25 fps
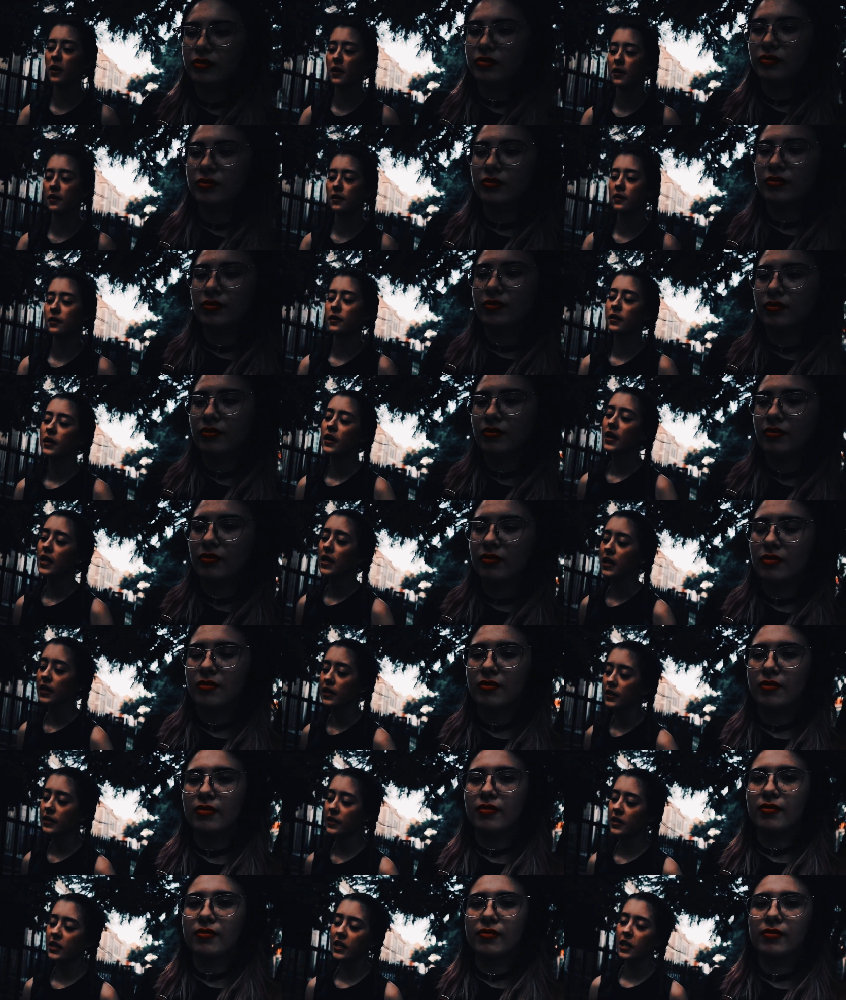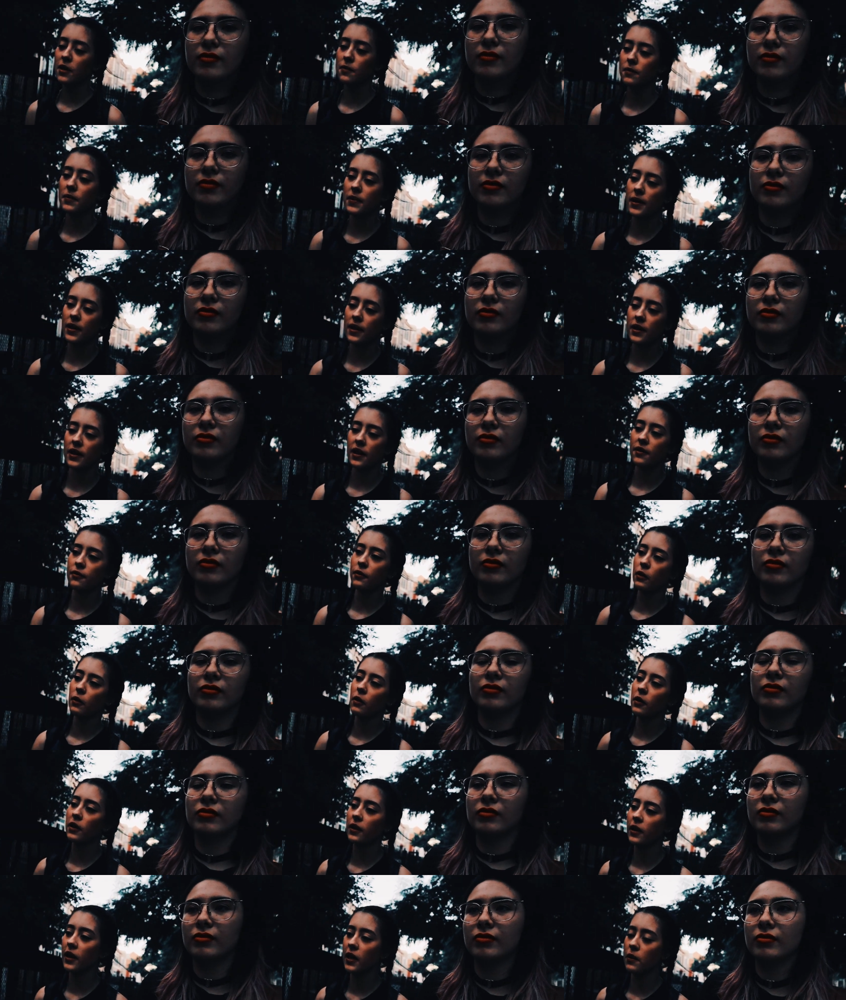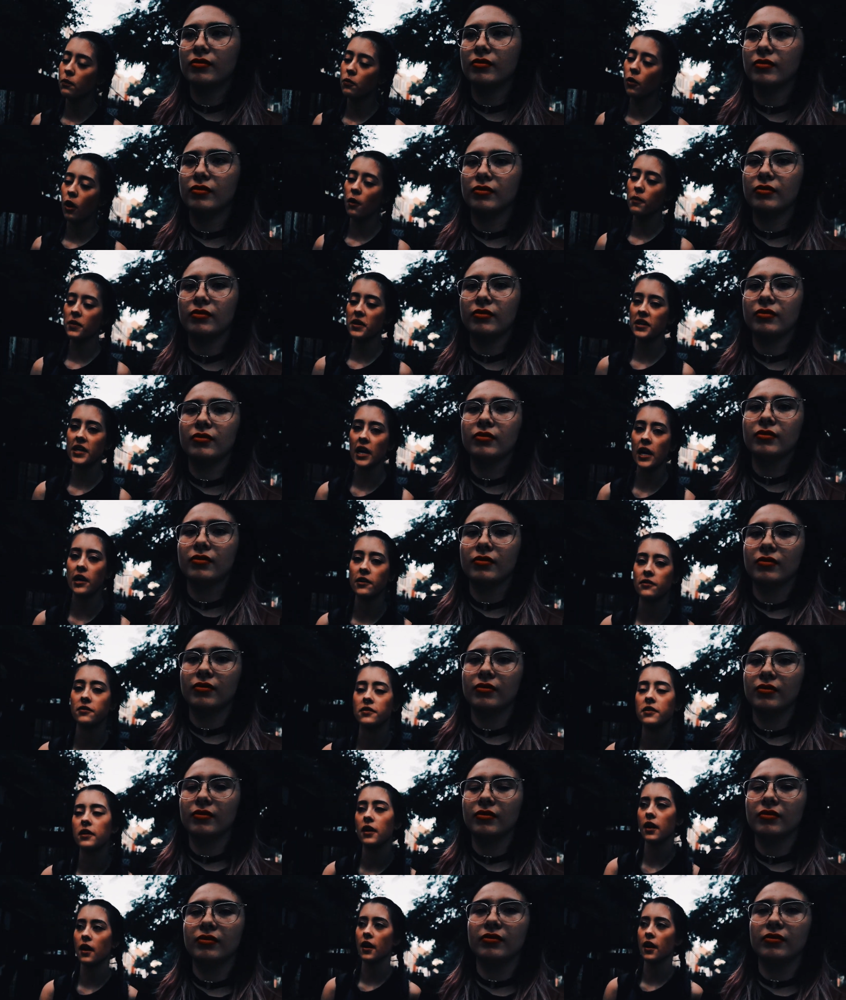Speaker 1: when Liam and everyone like brought me down